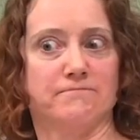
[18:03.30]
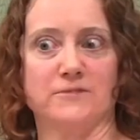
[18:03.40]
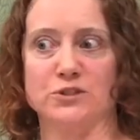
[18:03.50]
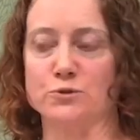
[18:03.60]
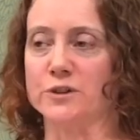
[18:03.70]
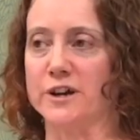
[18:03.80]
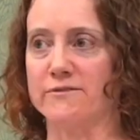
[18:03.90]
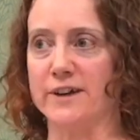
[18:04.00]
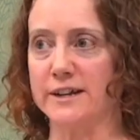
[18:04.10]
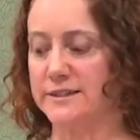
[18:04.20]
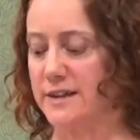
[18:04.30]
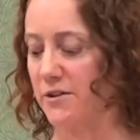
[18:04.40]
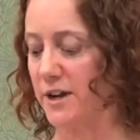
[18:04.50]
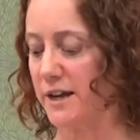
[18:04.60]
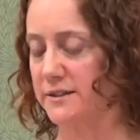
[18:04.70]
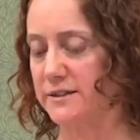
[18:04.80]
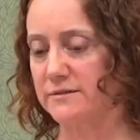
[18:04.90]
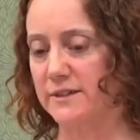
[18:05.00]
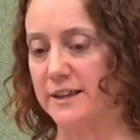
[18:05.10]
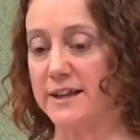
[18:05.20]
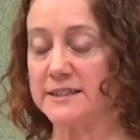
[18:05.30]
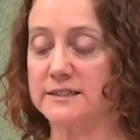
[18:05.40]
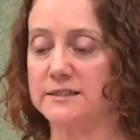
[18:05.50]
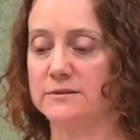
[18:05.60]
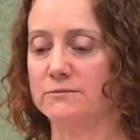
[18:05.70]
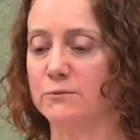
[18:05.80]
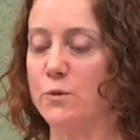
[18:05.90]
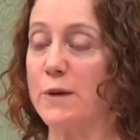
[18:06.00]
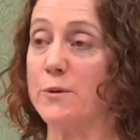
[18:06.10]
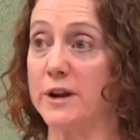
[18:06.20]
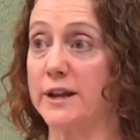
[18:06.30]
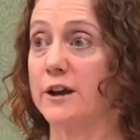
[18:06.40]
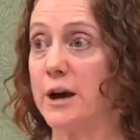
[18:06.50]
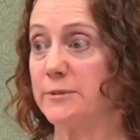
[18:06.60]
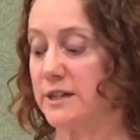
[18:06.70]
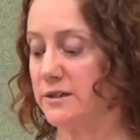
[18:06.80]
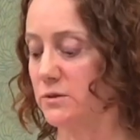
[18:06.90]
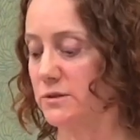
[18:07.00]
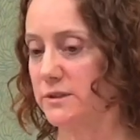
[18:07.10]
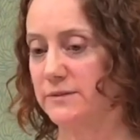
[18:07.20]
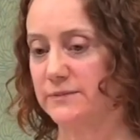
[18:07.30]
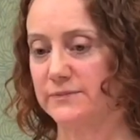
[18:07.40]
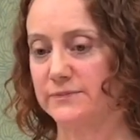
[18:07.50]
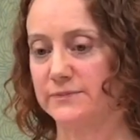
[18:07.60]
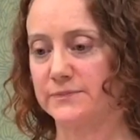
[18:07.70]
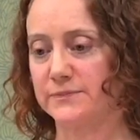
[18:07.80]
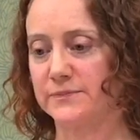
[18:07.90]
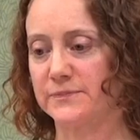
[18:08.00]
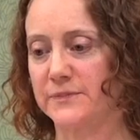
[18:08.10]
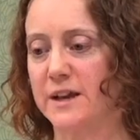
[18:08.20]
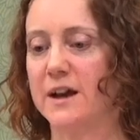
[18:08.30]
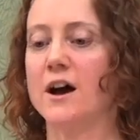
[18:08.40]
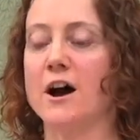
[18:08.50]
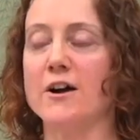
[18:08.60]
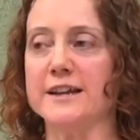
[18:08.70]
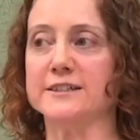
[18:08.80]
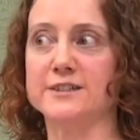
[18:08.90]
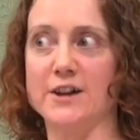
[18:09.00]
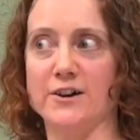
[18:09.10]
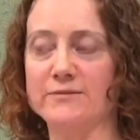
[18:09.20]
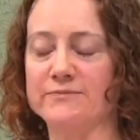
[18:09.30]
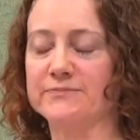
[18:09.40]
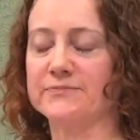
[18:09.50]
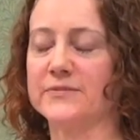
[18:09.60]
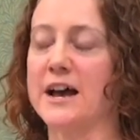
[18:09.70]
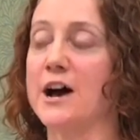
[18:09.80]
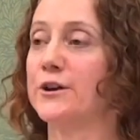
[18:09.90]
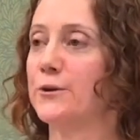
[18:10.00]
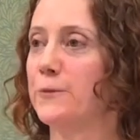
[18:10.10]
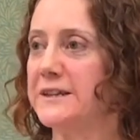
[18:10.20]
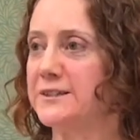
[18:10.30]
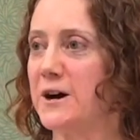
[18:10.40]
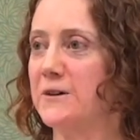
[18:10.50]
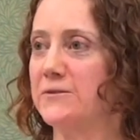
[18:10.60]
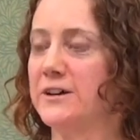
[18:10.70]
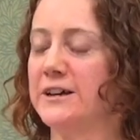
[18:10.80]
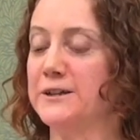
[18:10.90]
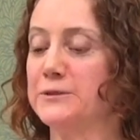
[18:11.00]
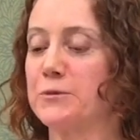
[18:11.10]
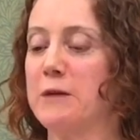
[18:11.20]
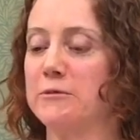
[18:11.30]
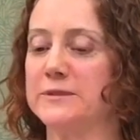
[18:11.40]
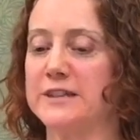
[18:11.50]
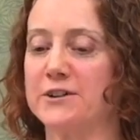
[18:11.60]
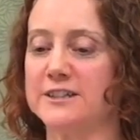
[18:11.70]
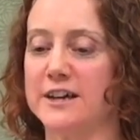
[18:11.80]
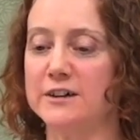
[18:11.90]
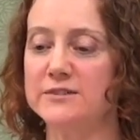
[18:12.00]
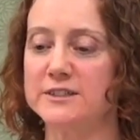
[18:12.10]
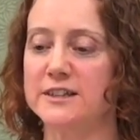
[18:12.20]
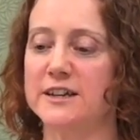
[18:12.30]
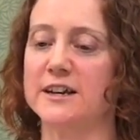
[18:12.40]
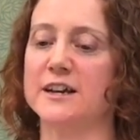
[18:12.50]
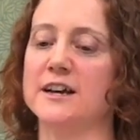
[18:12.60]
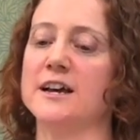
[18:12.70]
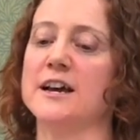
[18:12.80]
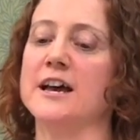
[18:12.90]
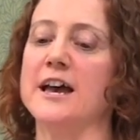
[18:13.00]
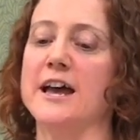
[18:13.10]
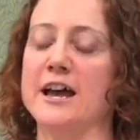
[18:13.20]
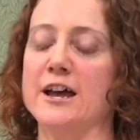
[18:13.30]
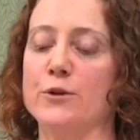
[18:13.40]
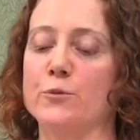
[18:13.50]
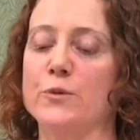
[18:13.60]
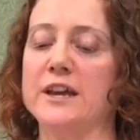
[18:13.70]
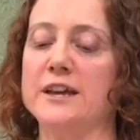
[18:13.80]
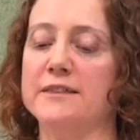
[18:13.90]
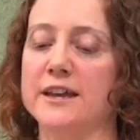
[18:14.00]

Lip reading: schoolyard fights nowadays. And that's why we want to get cops out of schools. All right, so how can we solve these problems ourselves? And we